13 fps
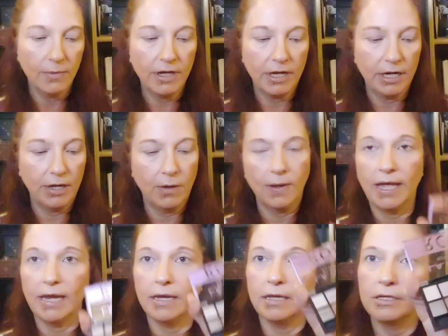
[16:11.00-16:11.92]
we're going to go
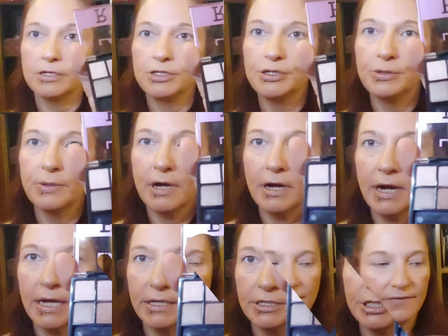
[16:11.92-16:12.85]
ahead and do
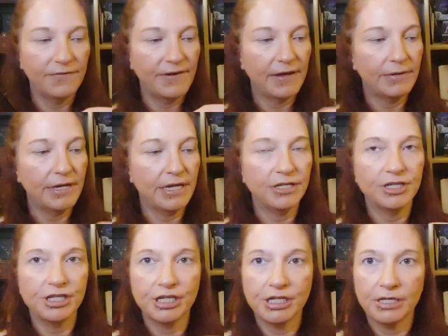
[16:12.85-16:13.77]
our eyeshadow
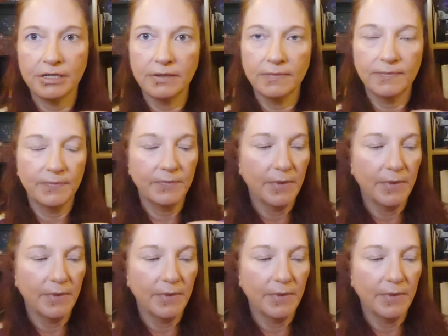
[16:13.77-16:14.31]
foundation